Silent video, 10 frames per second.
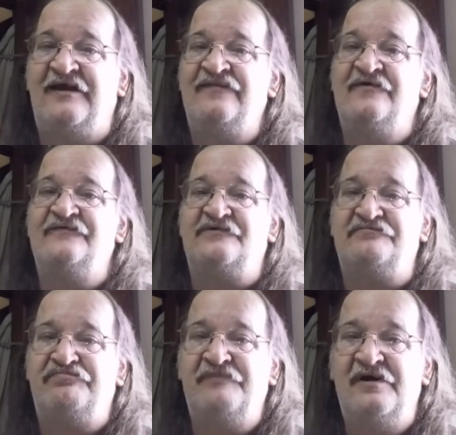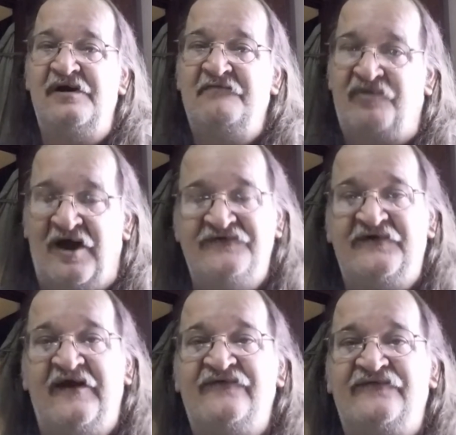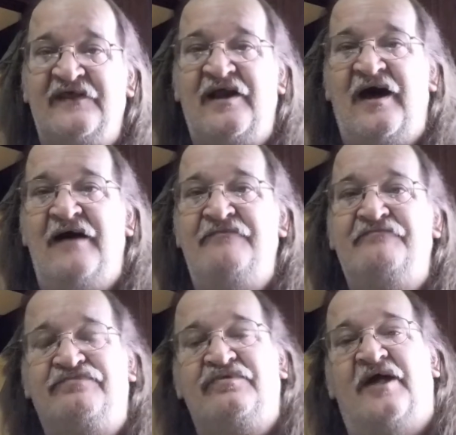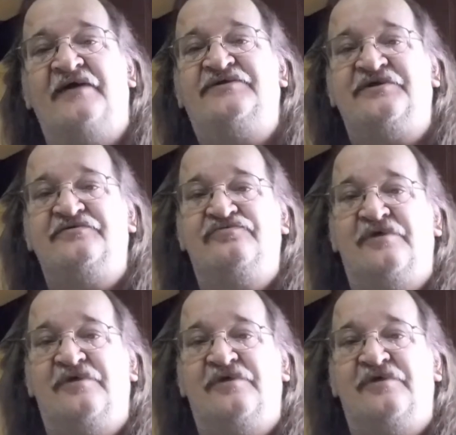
And those are projects that I'd like to